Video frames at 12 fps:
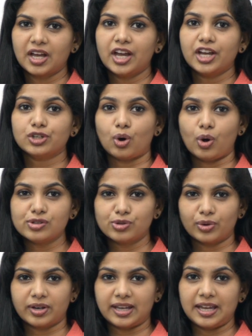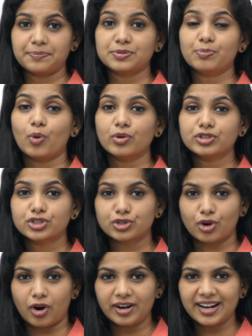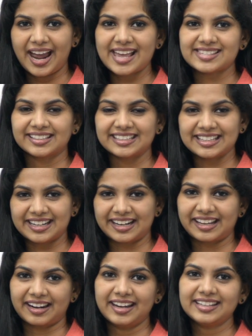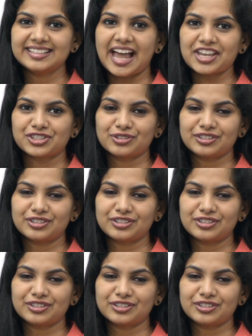It also keeps bones strong as a great natural